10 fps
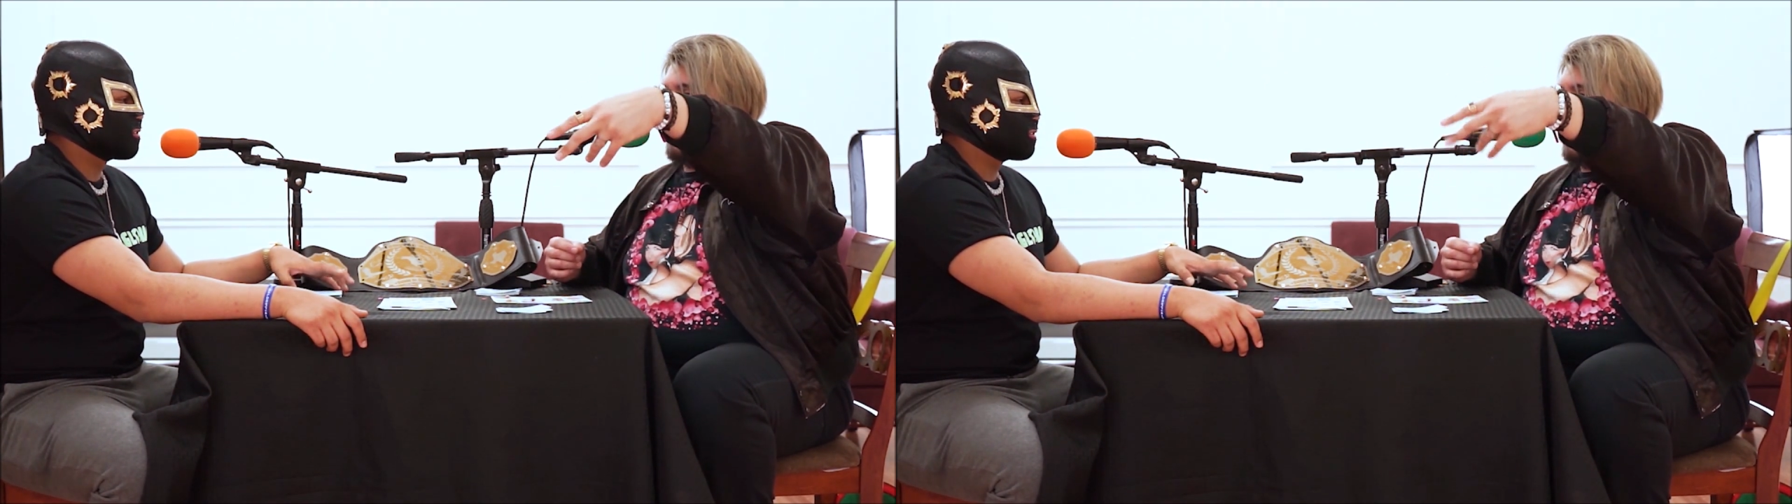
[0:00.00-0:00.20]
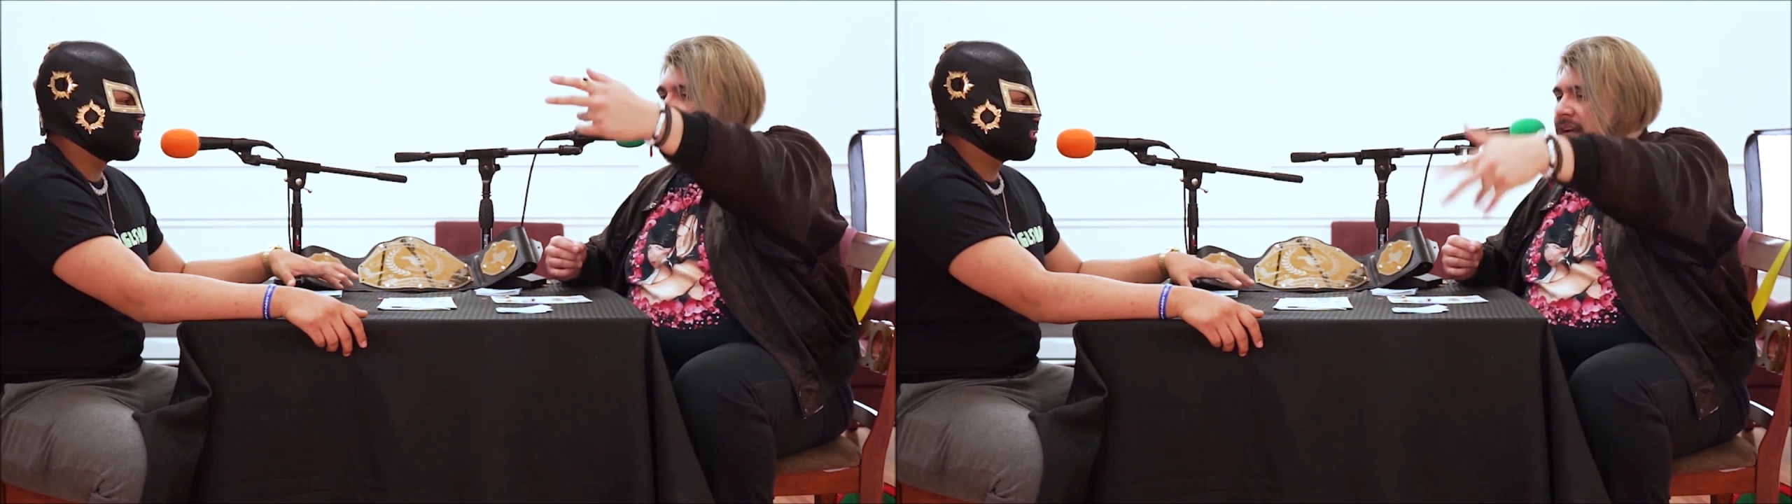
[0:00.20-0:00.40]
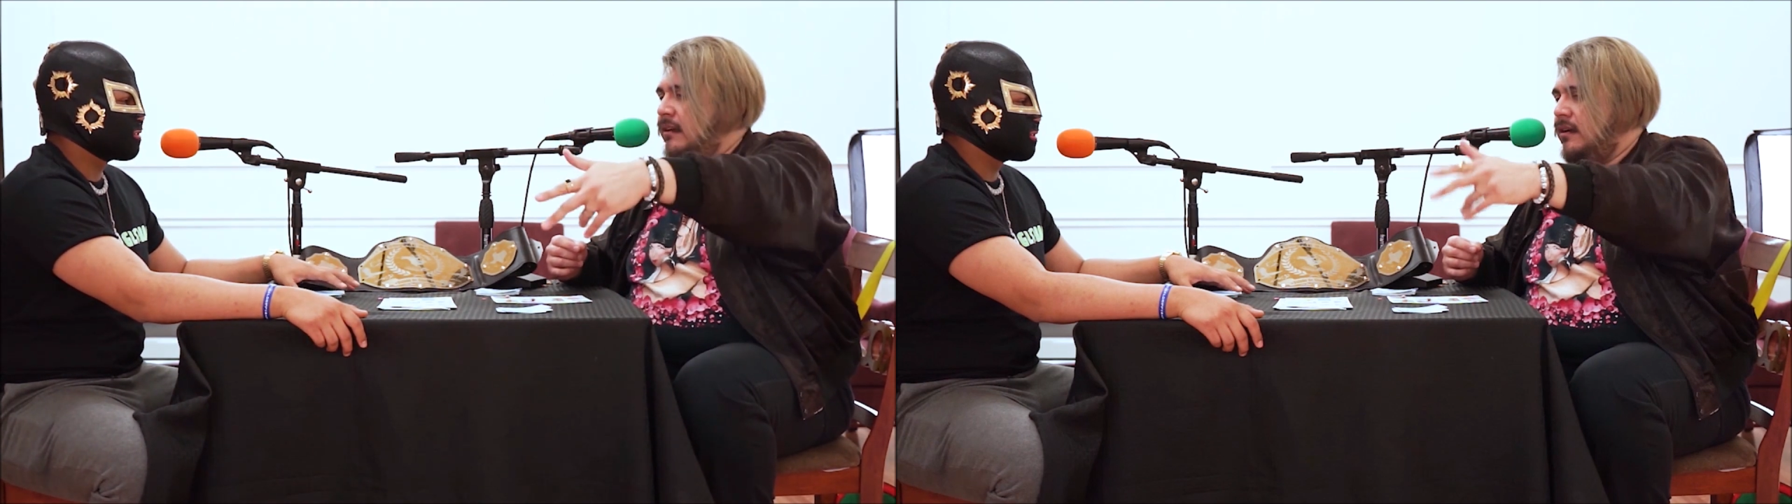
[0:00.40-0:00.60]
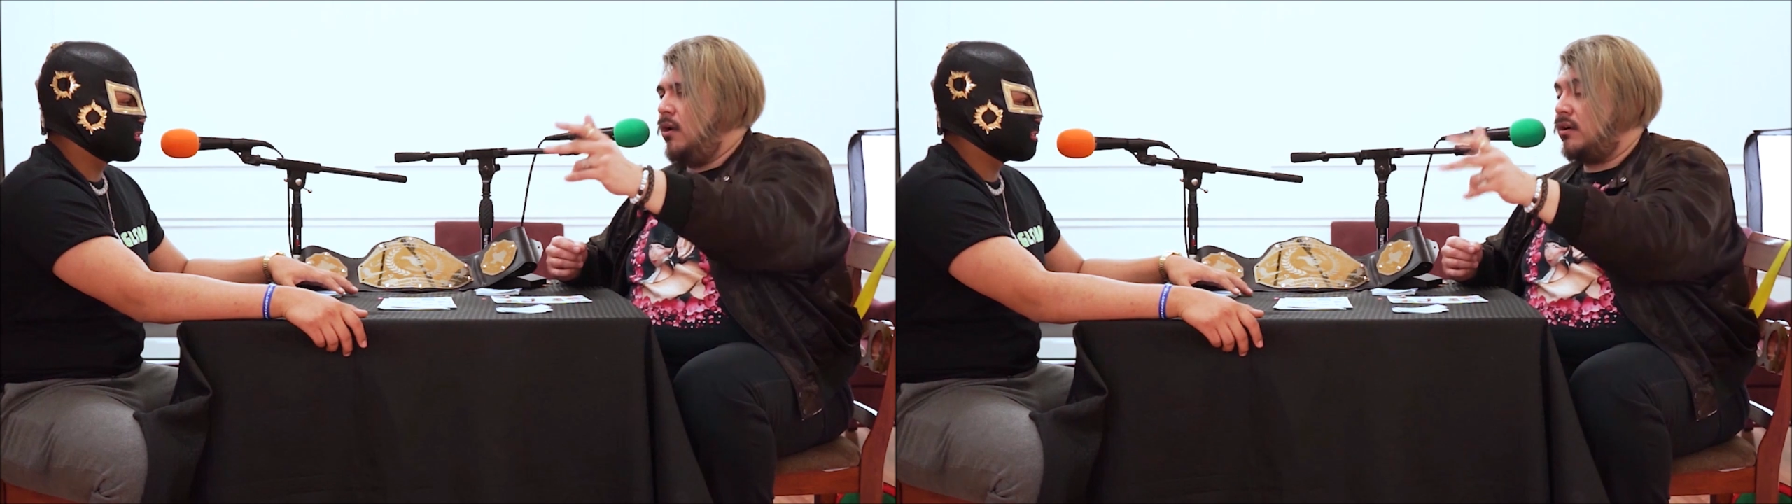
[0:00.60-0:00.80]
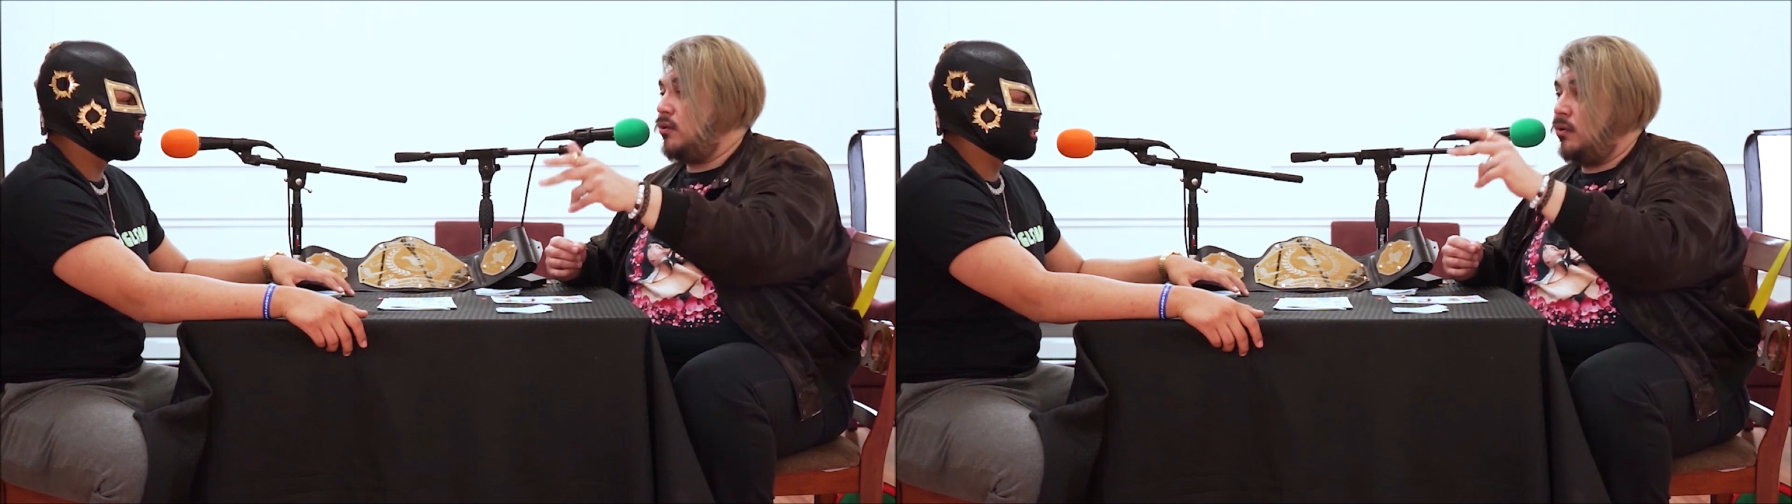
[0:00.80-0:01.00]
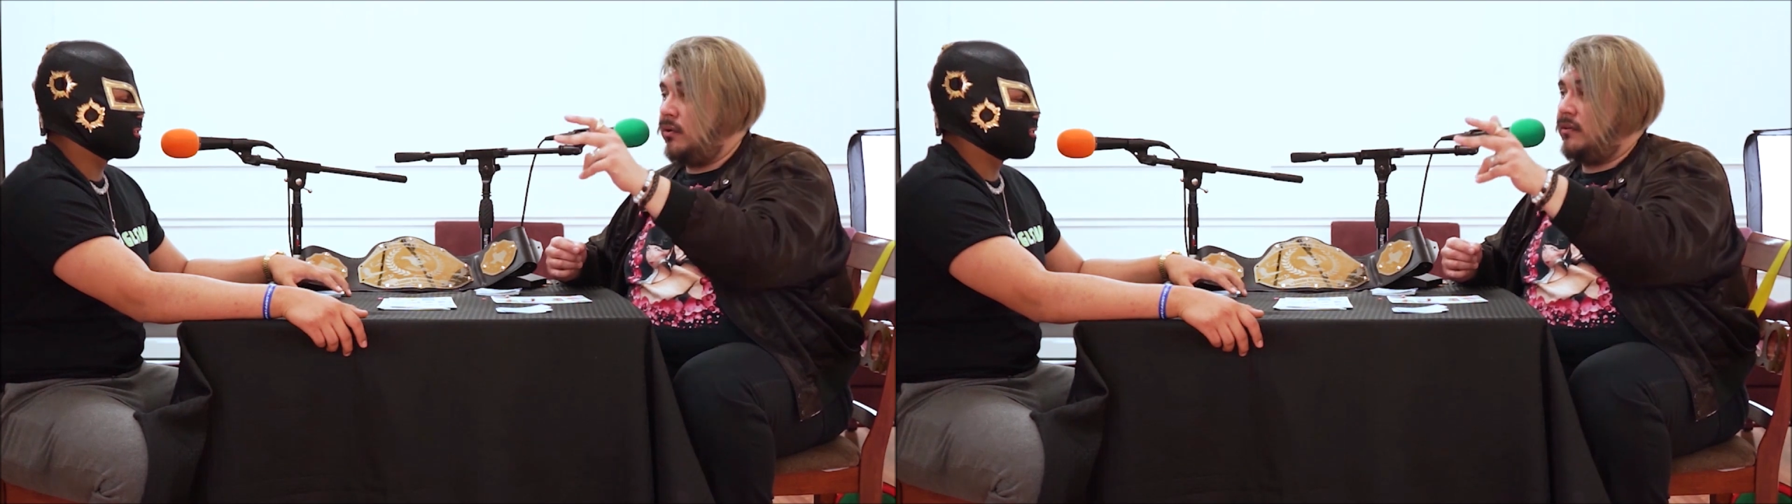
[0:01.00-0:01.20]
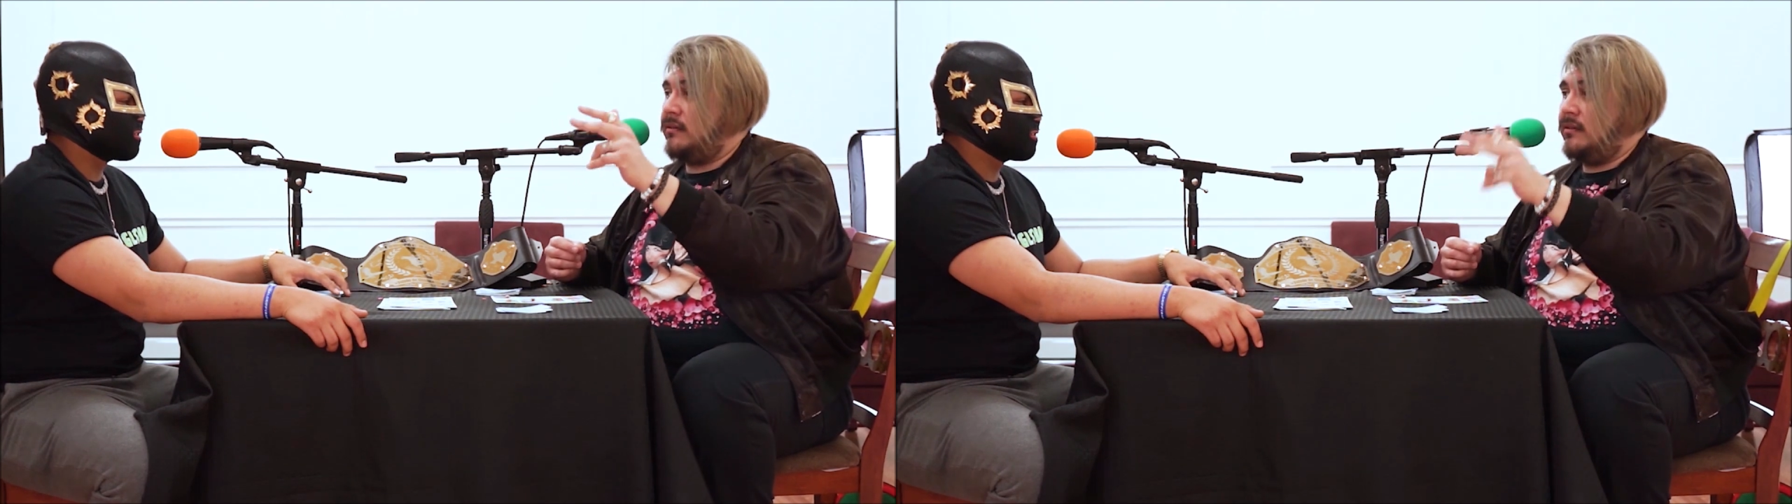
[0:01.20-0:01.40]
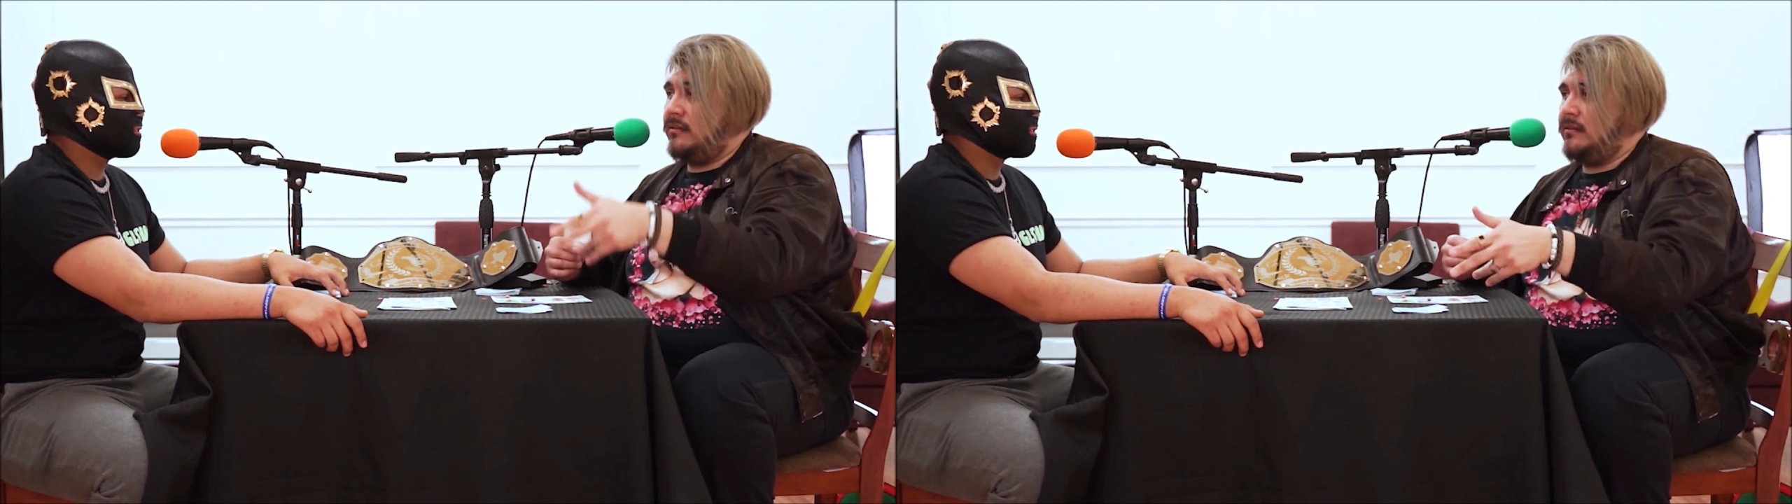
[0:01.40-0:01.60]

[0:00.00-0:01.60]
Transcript: high hardcore